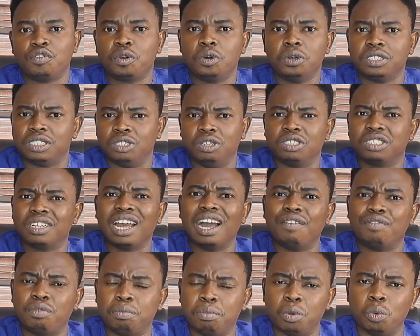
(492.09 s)
Course, he doesn't
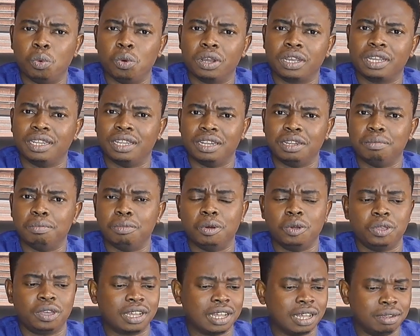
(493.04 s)
have to be working
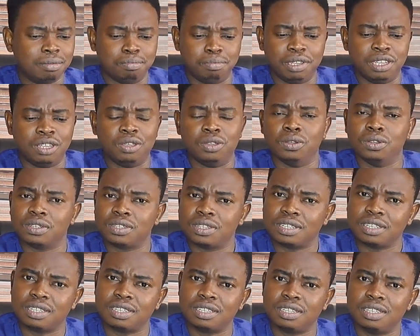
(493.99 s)
anymore. You can't be in your
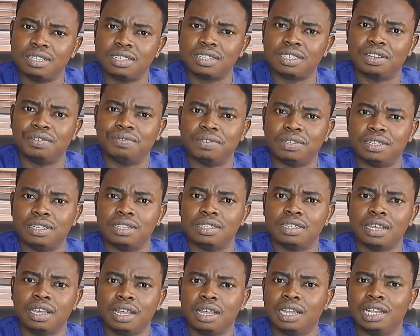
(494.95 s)
60s,
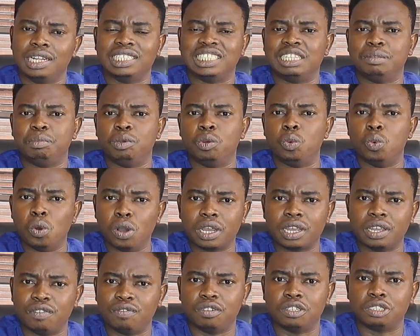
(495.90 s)
70s and still be
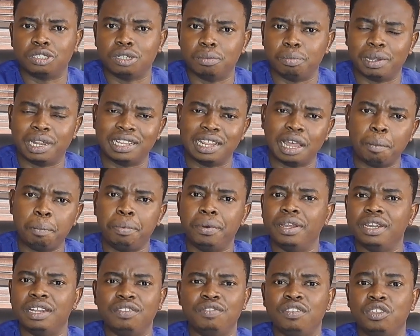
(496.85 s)
working for somebody. At that
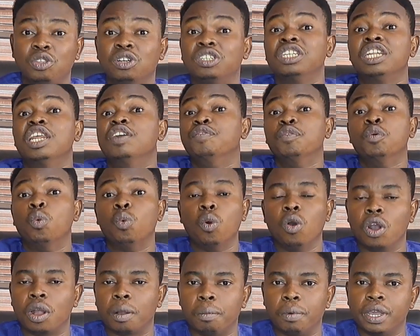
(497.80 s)
point, he doesn't even
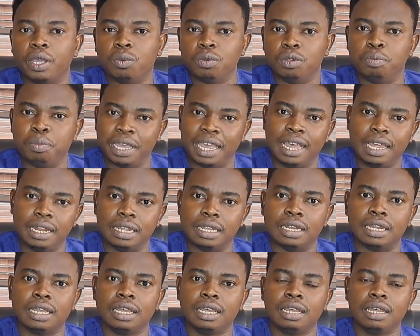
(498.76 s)
work, but he would be
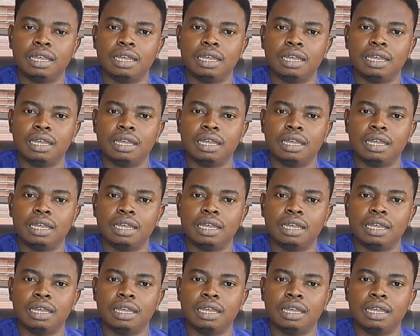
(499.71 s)
earning